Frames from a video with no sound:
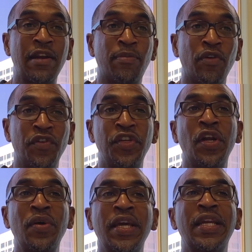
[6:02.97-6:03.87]
an approval, you
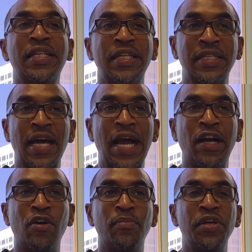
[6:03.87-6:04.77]
don't get a
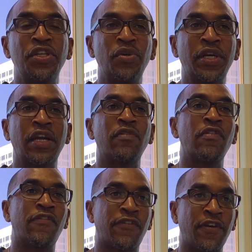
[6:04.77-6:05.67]
denial, but you'll get a
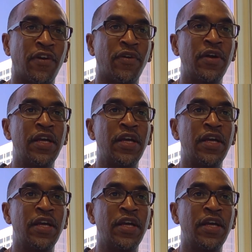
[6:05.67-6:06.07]
referral